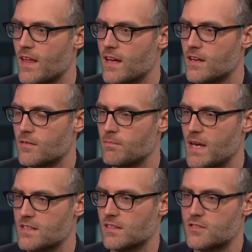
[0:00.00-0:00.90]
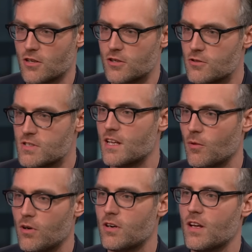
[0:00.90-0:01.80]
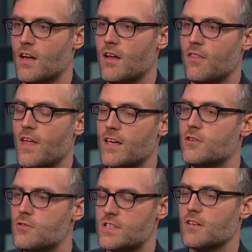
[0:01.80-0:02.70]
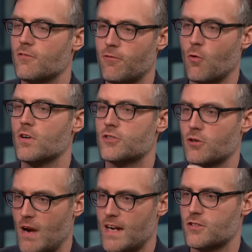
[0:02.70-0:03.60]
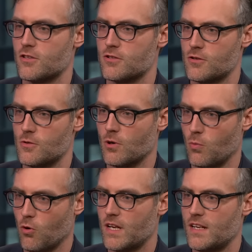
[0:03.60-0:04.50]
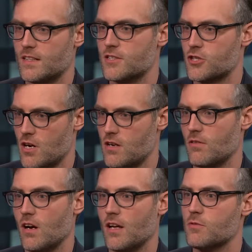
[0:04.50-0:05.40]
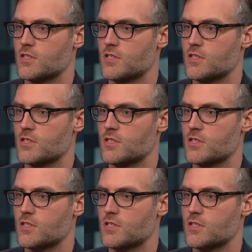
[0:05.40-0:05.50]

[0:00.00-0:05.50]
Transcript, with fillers: they basically started using that word, they used it for directors who were working in genre. It was